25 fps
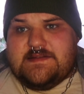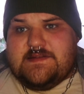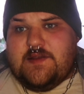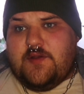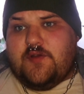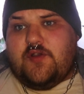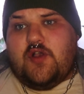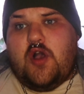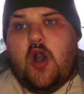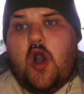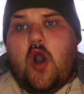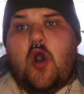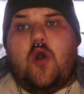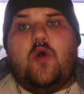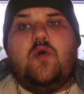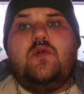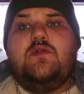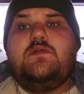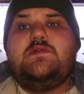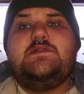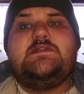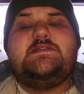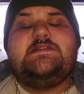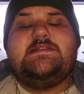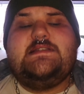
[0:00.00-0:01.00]
so
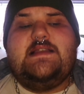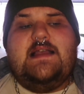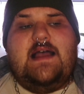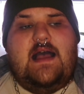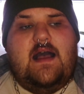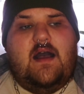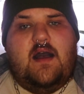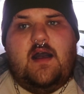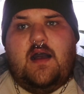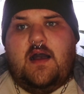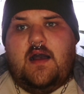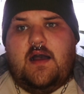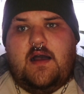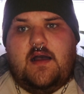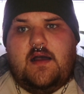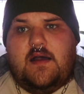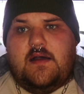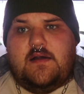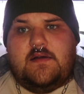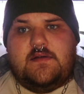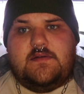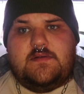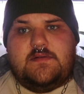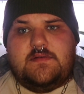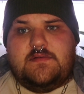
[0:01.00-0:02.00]
colds
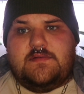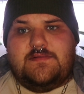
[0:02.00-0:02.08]
are